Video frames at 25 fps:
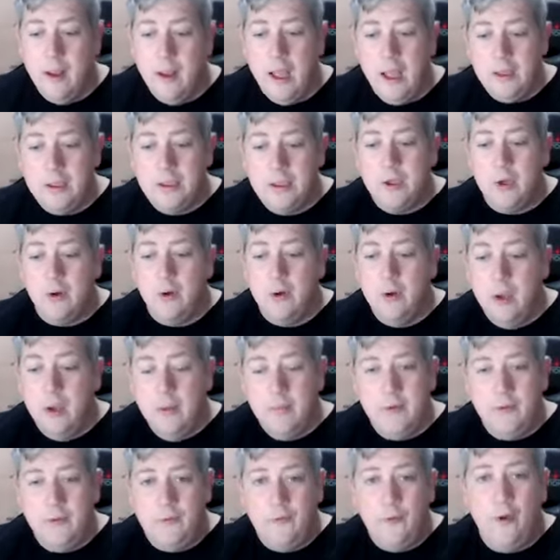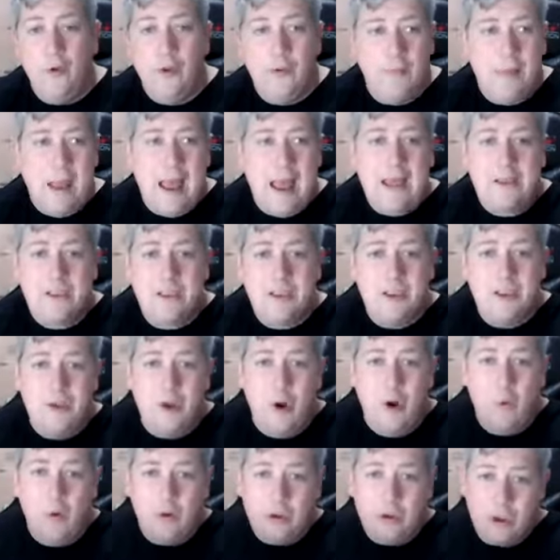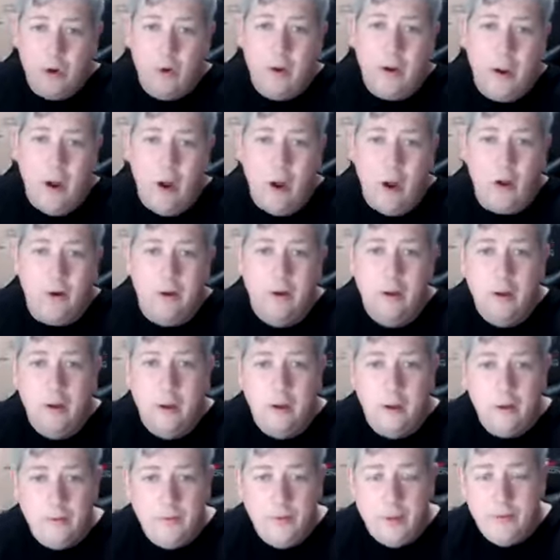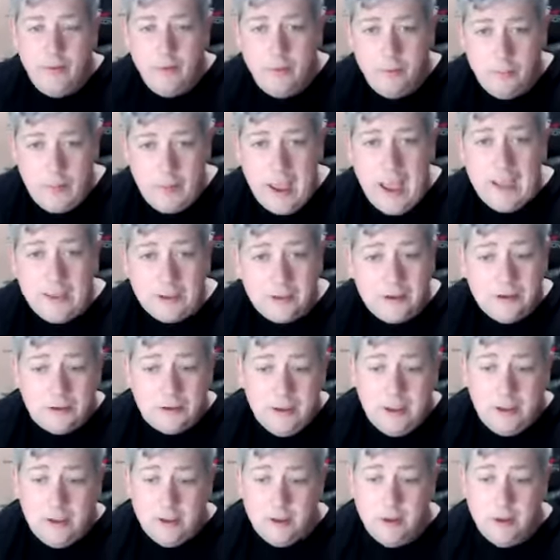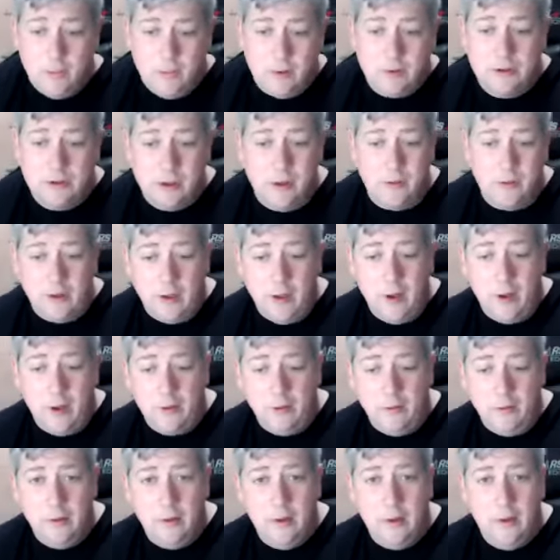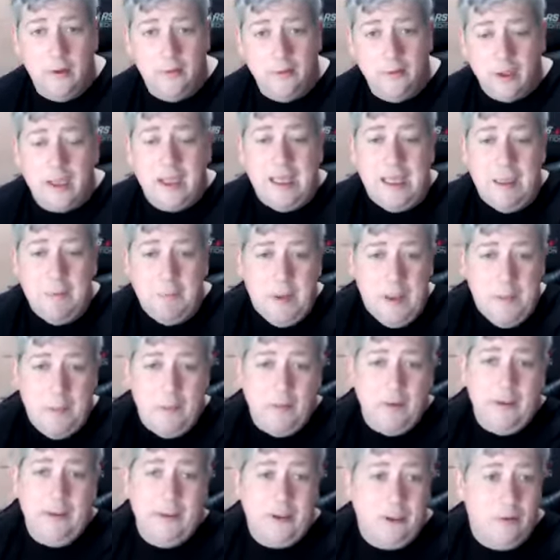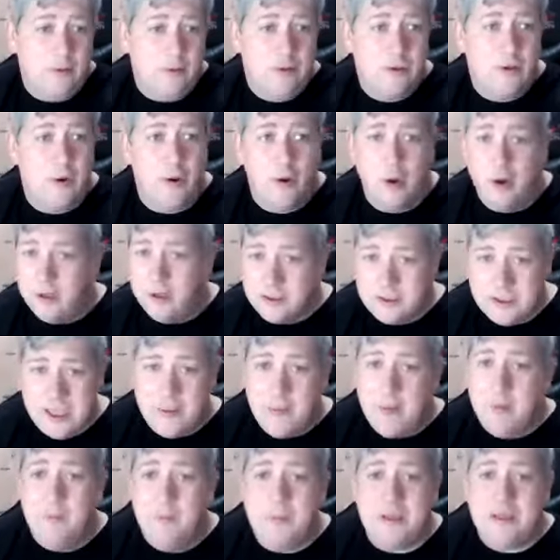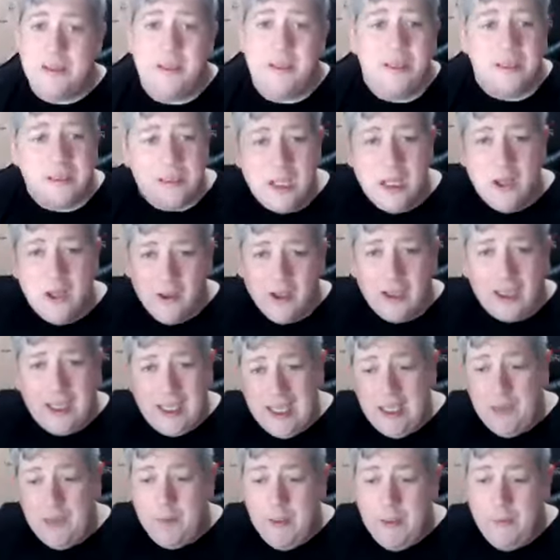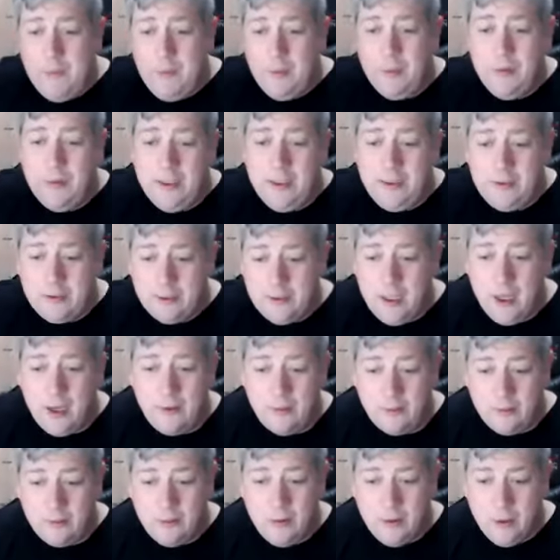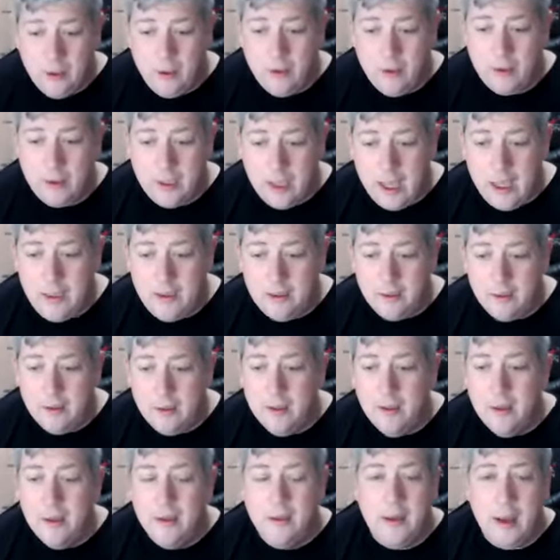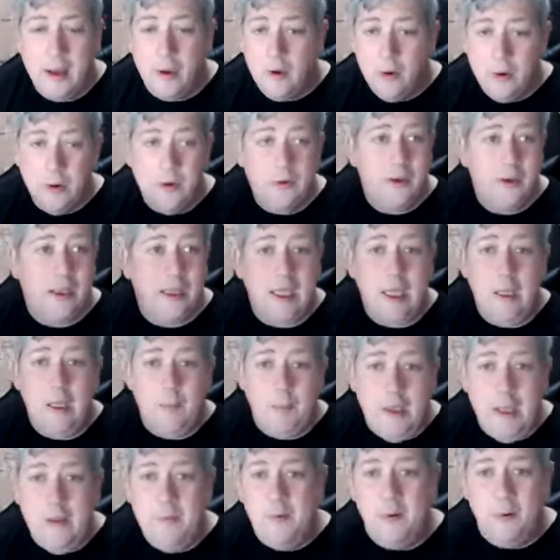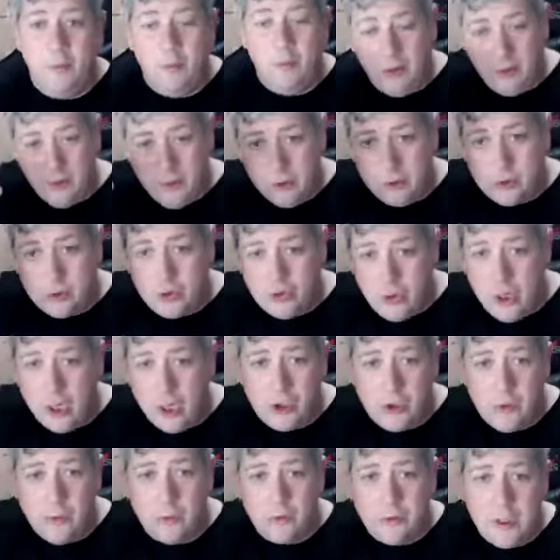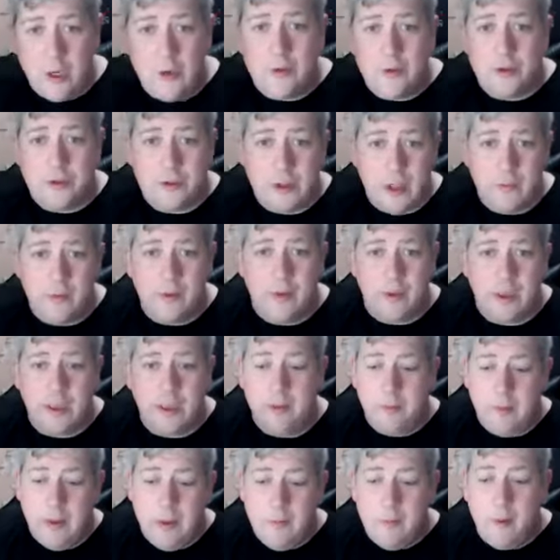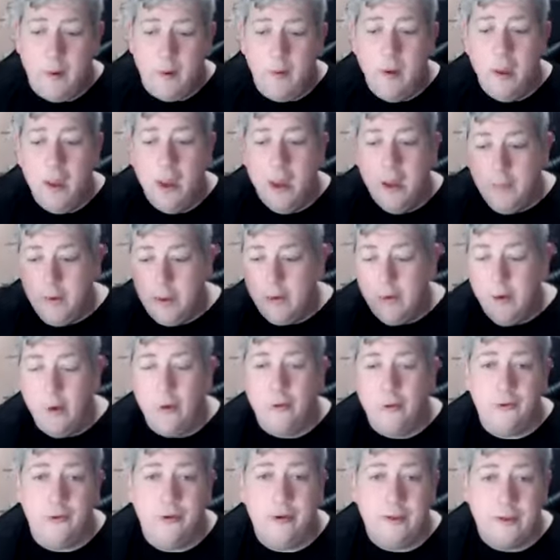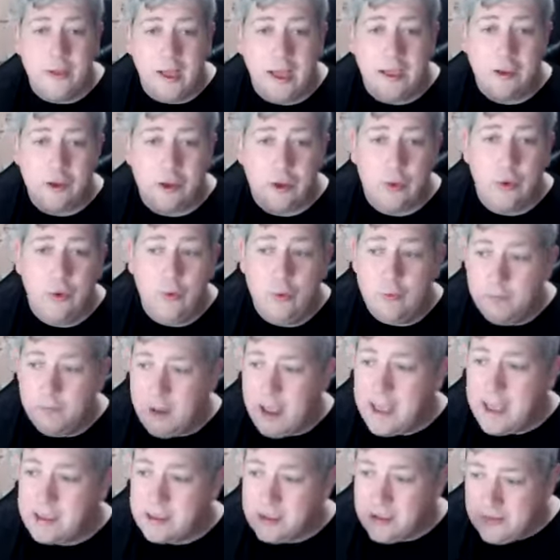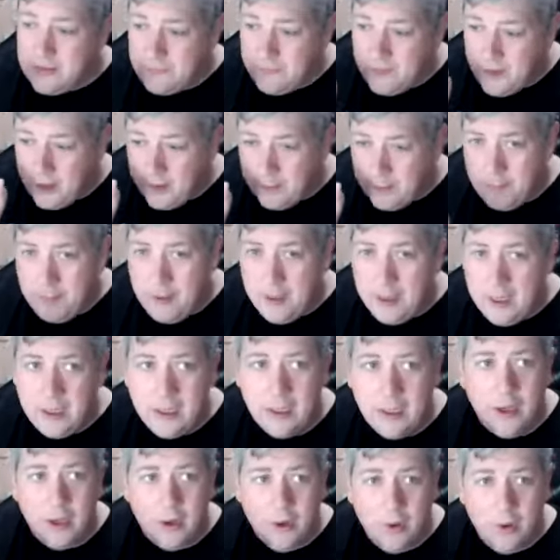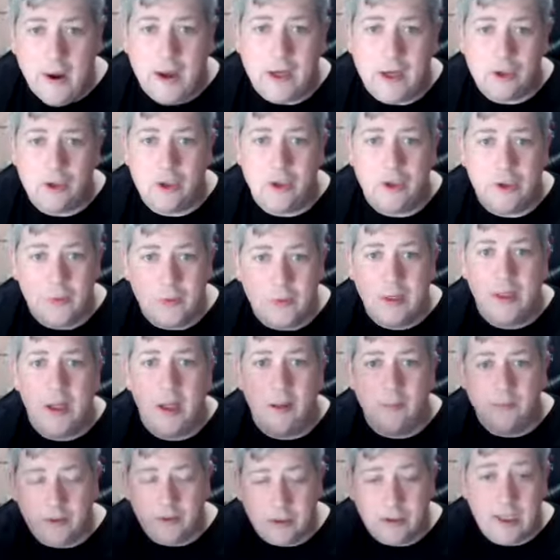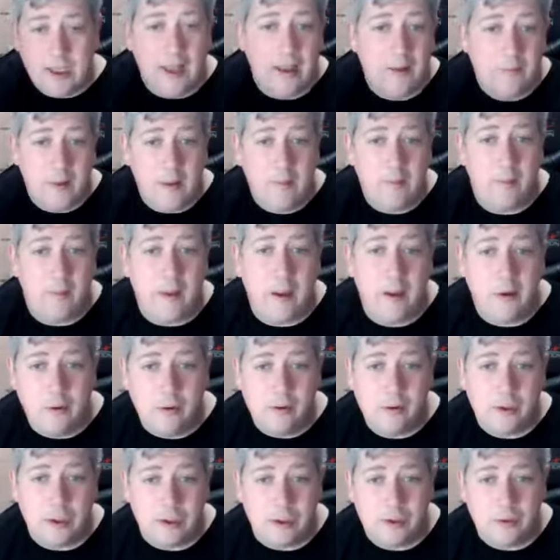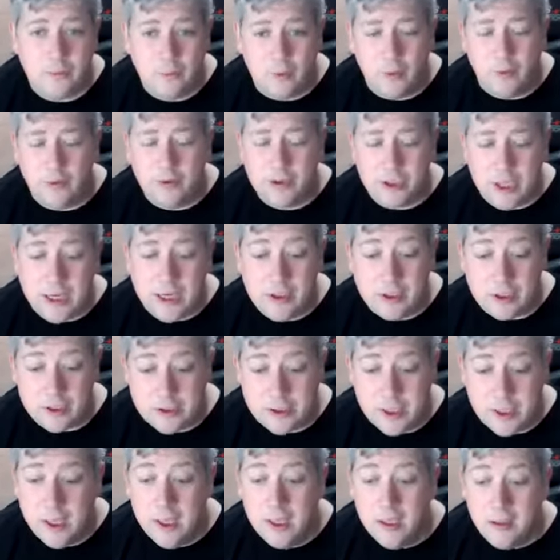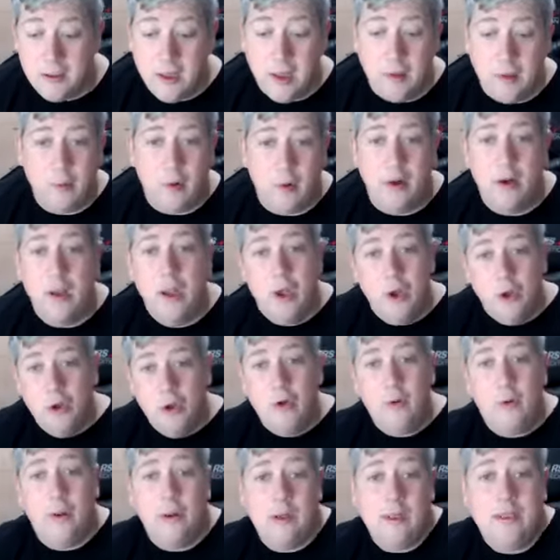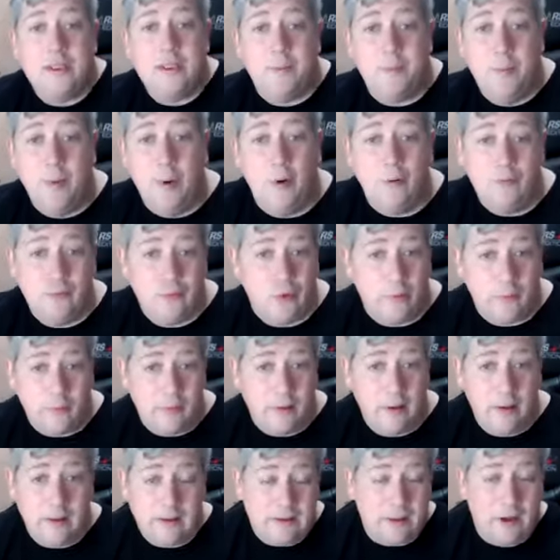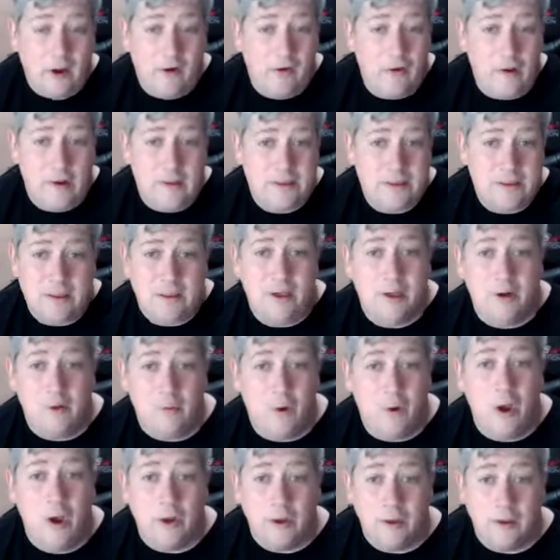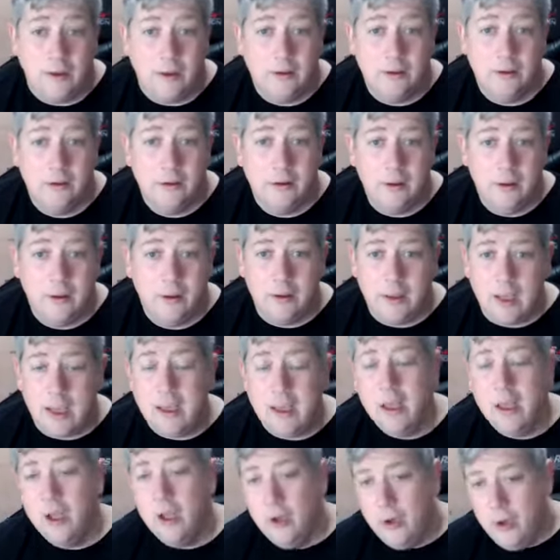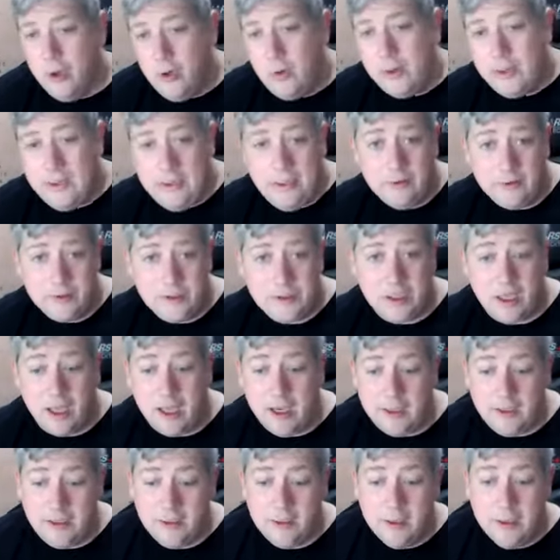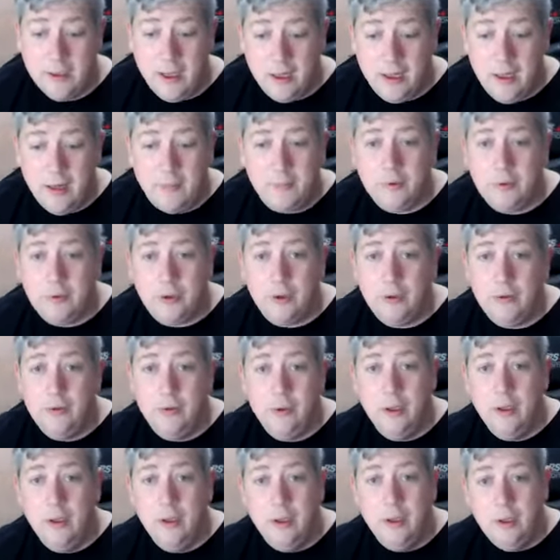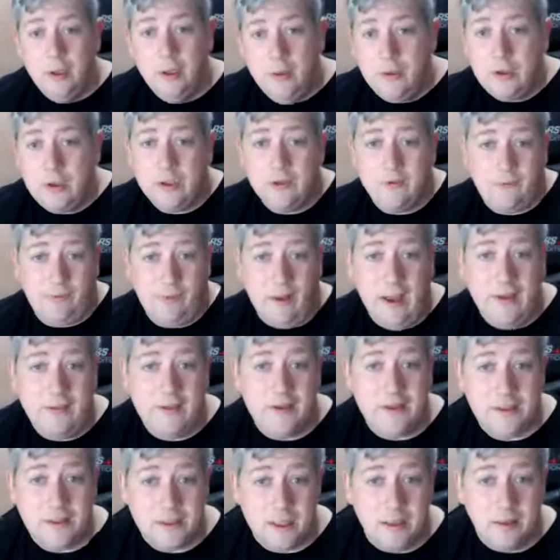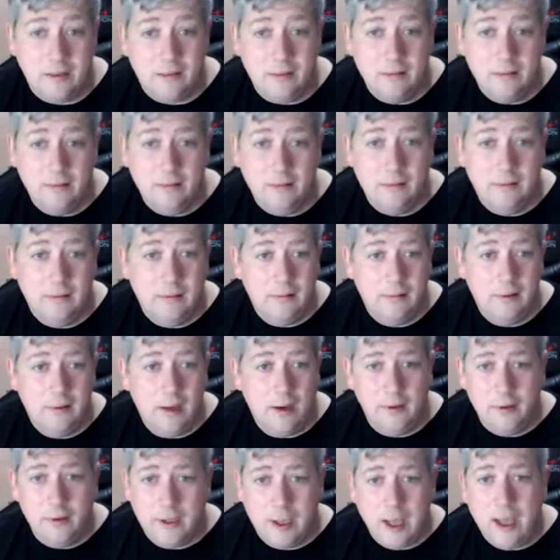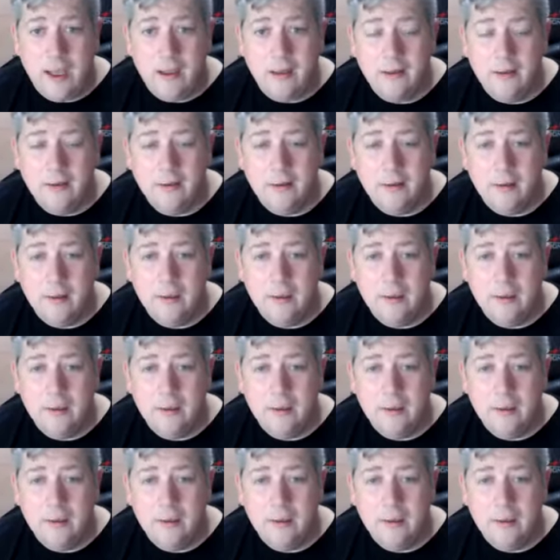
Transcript: And so before the masses know what's going on, the pastors need to know what's going on. The key people need to know what's going on. The same in business. The key people need to know. Okay. Now, who are the key people? Well, your structure will tell you some of the key people, but you also need to ask two massive, big questions when it comes to telling people about who's going to, what the change is. Number one, who do I need support from? This isn't going to work. Okay. Who do I need on side? And number two, who's going to fly this thing? Okay.